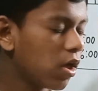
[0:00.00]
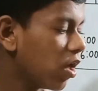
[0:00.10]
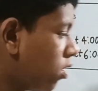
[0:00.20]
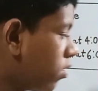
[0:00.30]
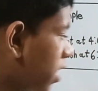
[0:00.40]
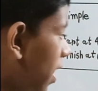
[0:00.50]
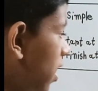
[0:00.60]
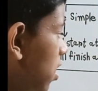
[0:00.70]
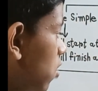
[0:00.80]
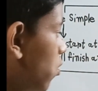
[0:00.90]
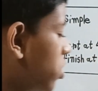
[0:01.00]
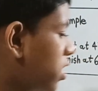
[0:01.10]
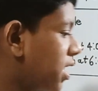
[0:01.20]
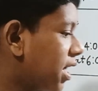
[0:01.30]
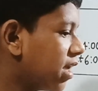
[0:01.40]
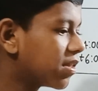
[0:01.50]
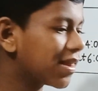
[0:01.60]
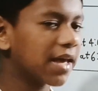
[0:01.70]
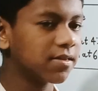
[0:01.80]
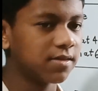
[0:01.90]
Okay, which indicates
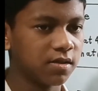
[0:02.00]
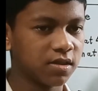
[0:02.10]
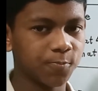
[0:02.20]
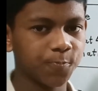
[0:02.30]
like this.